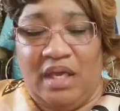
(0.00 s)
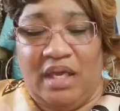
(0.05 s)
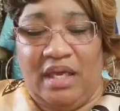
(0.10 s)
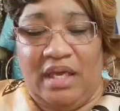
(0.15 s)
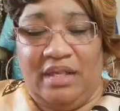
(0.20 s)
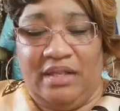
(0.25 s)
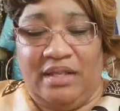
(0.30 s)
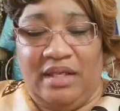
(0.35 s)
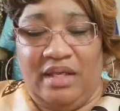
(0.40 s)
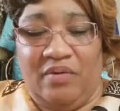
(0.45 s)

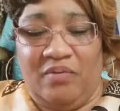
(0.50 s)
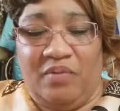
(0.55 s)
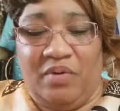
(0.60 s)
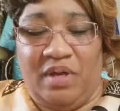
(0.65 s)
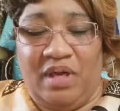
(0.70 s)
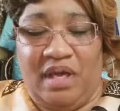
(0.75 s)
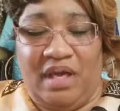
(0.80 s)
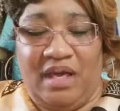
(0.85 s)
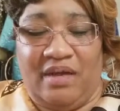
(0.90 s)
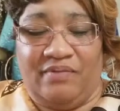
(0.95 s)
And then
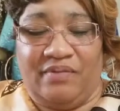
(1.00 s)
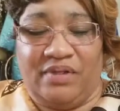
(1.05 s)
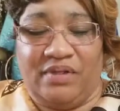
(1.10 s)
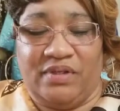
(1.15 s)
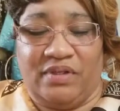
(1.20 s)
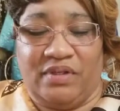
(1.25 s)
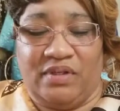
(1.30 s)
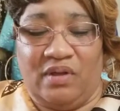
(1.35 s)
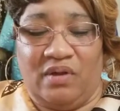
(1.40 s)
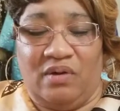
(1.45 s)
we have the
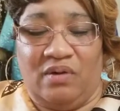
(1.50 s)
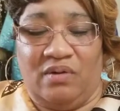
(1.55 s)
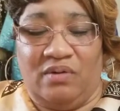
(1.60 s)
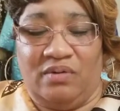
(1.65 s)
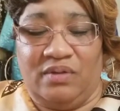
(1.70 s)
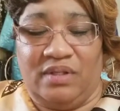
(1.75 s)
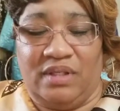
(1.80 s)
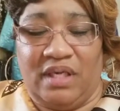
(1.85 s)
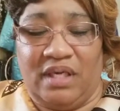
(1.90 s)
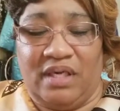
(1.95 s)

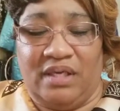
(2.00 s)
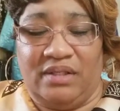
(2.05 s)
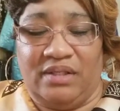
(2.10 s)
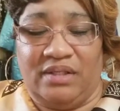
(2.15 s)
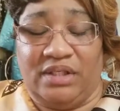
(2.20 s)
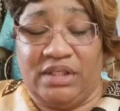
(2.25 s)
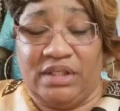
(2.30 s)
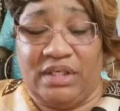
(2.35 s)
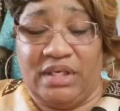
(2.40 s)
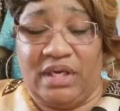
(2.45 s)
Sol de
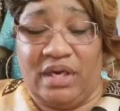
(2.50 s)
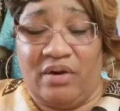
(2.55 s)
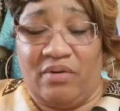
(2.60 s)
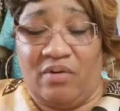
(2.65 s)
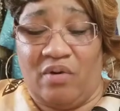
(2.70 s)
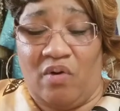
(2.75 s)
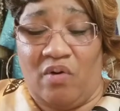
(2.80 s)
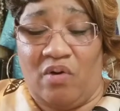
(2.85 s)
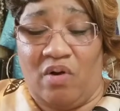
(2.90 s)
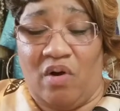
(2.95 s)

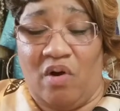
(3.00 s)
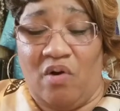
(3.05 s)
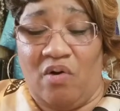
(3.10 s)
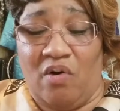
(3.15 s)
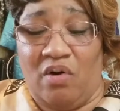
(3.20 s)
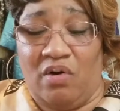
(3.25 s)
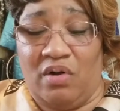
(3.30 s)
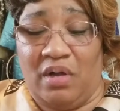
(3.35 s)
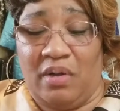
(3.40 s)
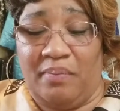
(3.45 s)
Janeiro
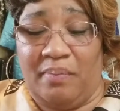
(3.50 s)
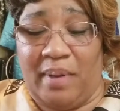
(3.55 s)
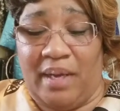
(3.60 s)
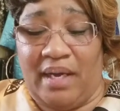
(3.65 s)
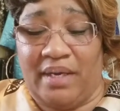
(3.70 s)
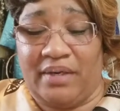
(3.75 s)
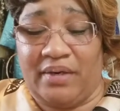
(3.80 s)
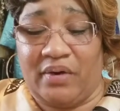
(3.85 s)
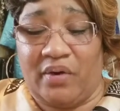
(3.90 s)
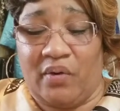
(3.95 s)
Coco
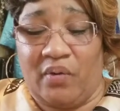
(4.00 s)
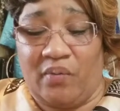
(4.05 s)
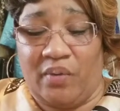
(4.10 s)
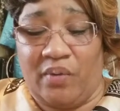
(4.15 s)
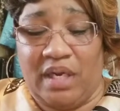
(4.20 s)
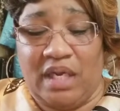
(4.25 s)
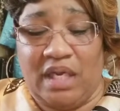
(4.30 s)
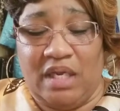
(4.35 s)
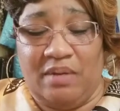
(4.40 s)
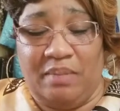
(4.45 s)
Cabana
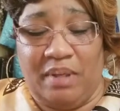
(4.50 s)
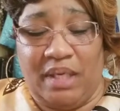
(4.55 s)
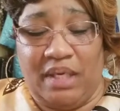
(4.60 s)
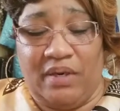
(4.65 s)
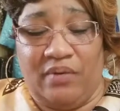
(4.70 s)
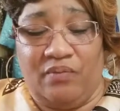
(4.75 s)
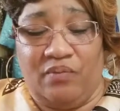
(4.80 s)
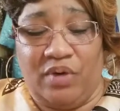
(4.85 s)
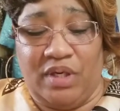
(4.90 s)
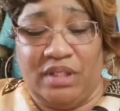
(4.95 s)
Cream, and
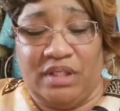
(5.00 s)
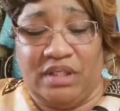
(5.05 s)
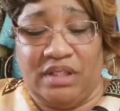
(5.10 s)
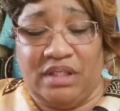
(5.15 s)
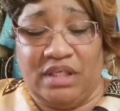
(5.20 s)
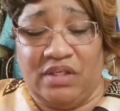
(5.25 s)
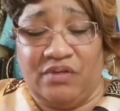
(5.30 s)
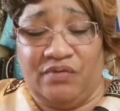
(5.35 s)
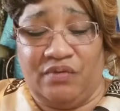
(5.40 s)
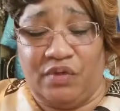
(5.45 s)
it
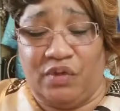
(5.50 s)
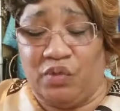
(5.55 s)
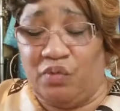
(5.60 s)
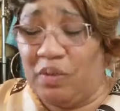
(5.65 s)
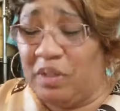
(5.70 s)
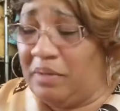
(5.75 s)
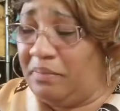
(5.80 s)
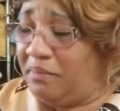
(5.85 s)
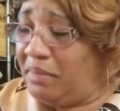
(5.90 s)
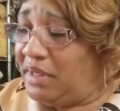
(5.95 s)
retails for
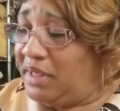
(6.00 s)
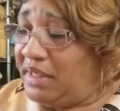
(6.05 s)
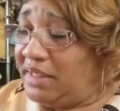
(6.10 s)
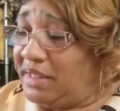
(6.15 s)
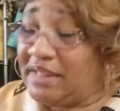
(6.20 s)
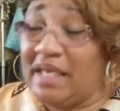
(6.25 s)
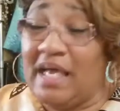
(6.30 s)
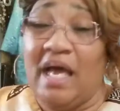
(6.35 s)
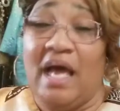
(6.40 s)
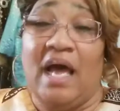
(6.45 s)
20
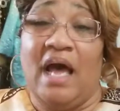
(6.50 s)
bucks.